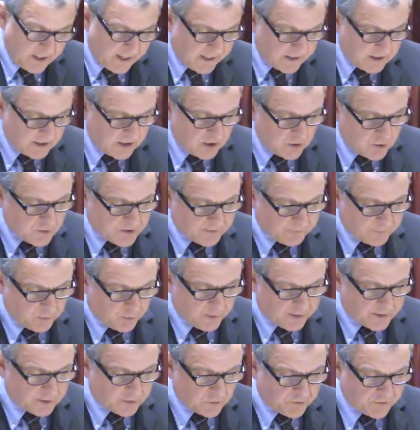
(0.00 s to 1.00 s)
and the use of
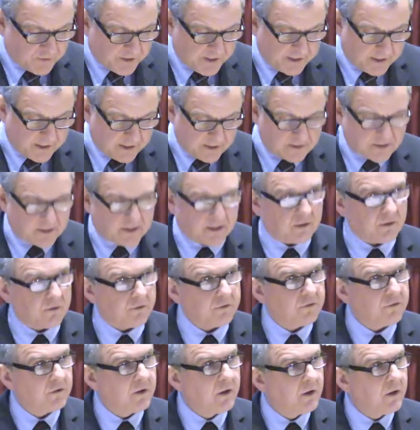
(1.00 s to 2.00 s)
critical thinking
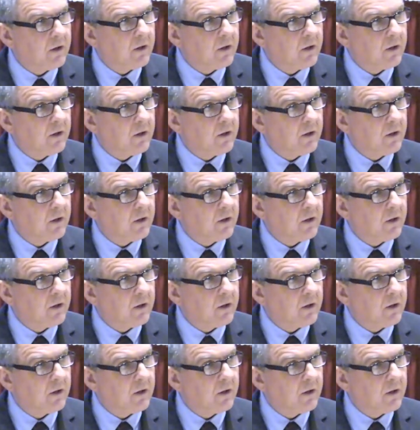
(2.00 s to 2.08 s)
skills.